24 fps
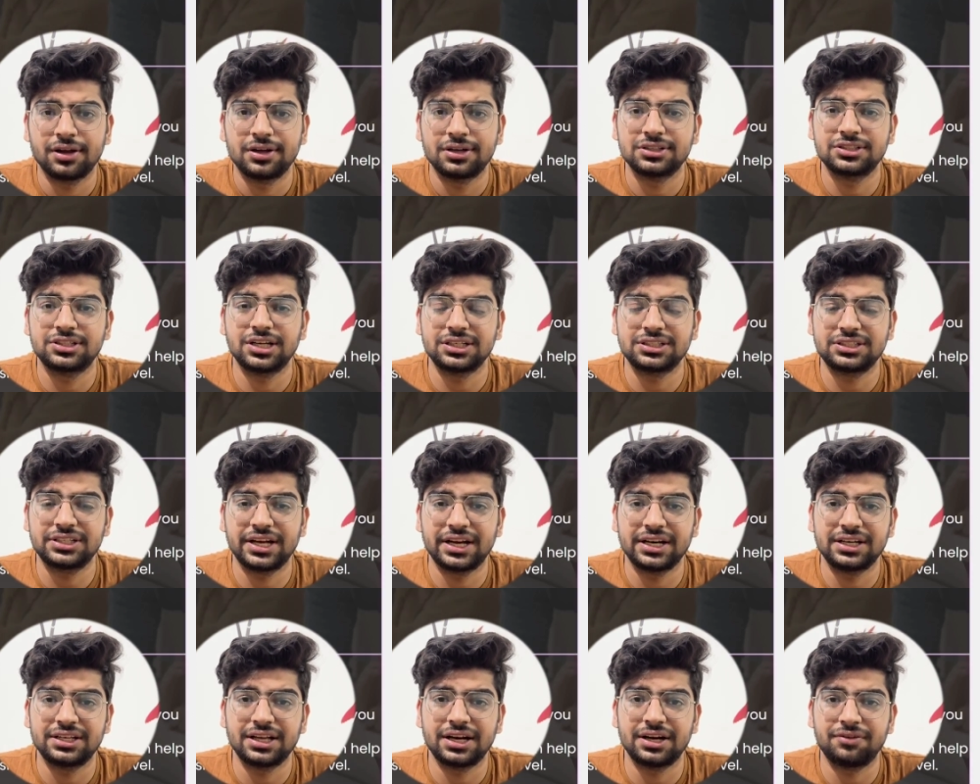just
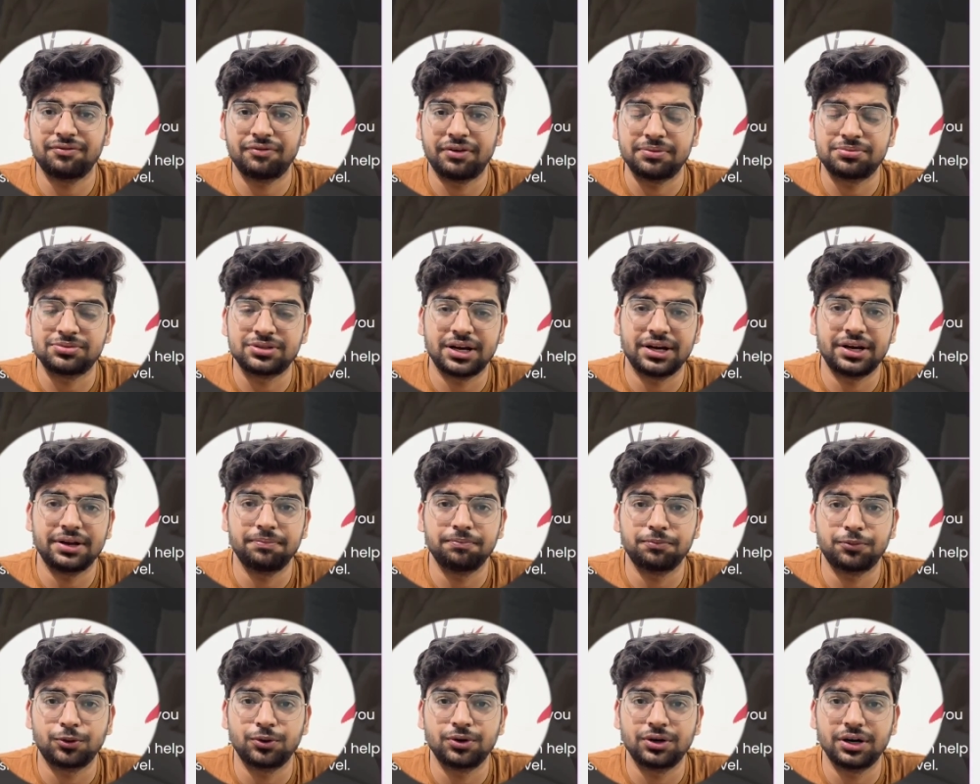get that website
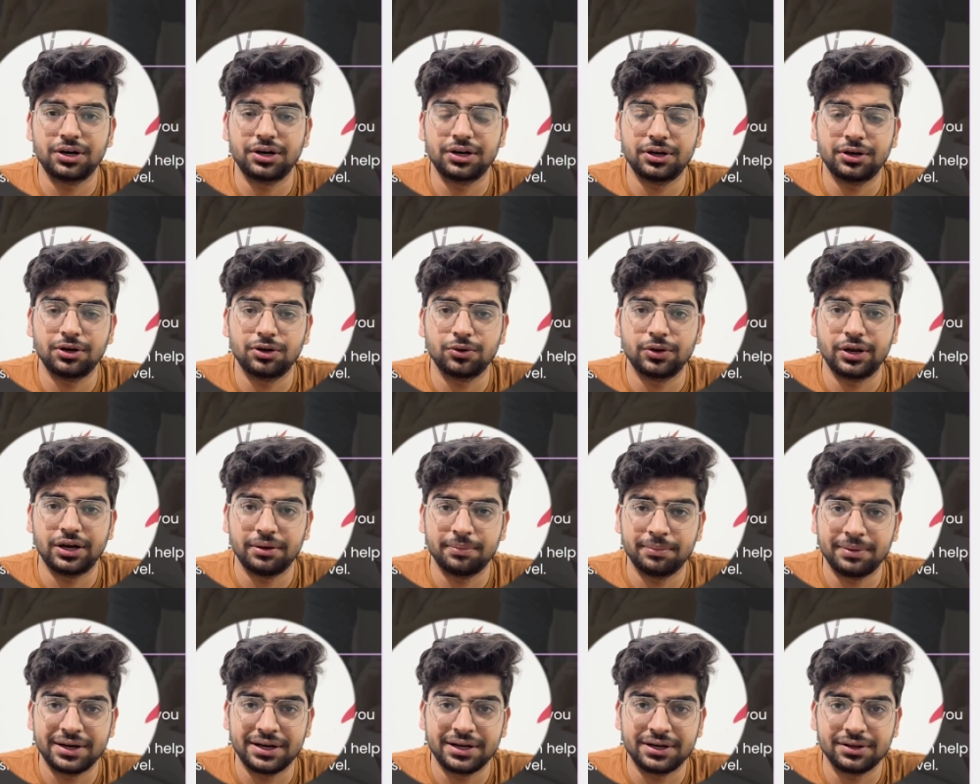imported into
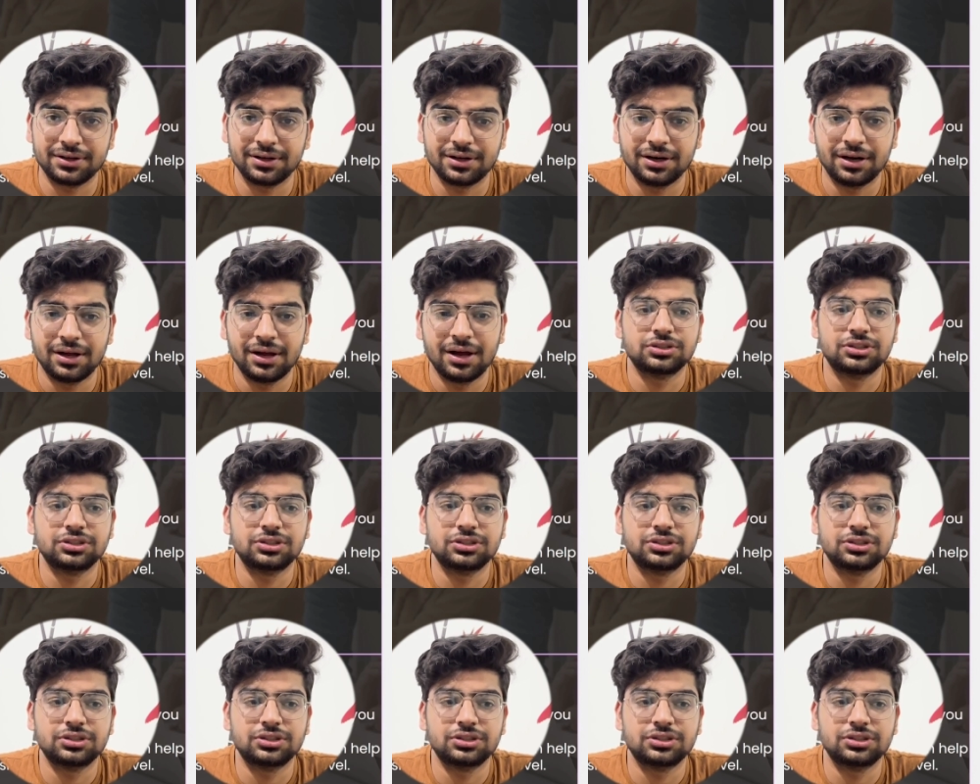Elementor.